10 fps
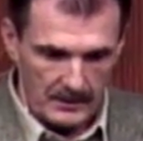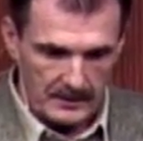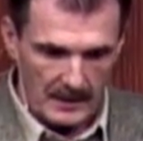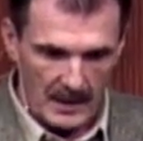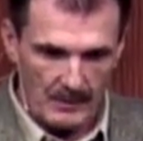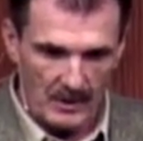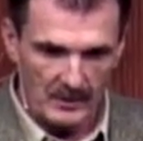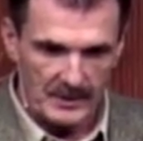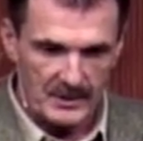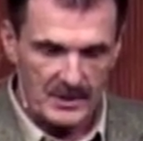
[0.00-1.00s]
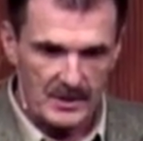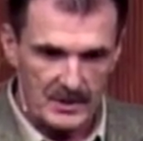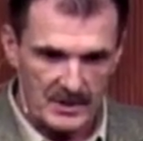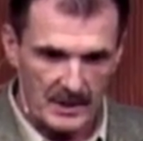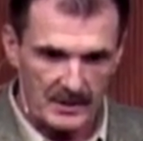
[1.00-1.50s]
Tom Owens
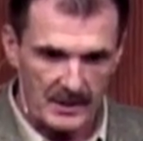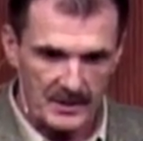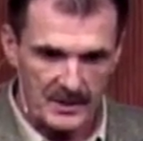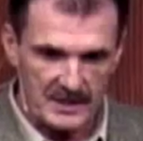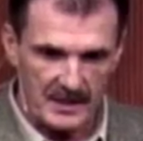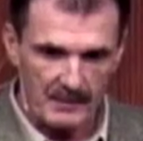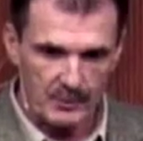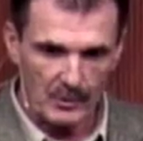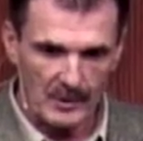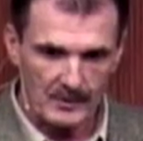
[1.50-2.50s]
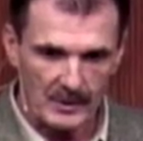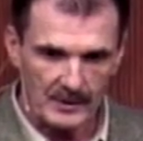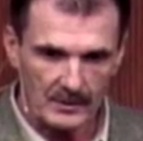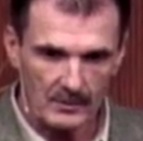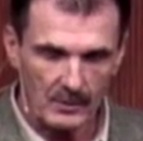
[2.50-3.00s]
said this, he's the head program
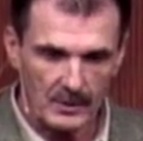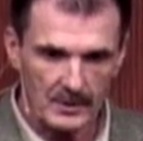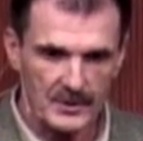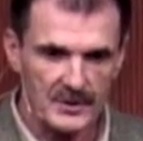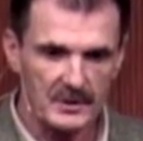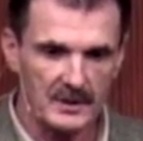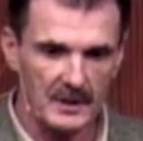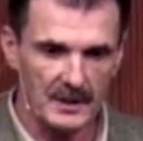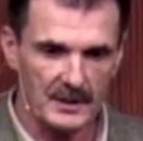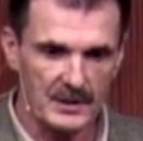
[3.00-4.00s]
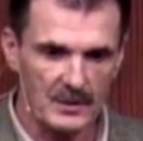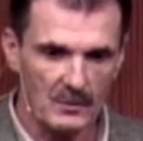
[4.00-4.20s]
director, we're losing kids.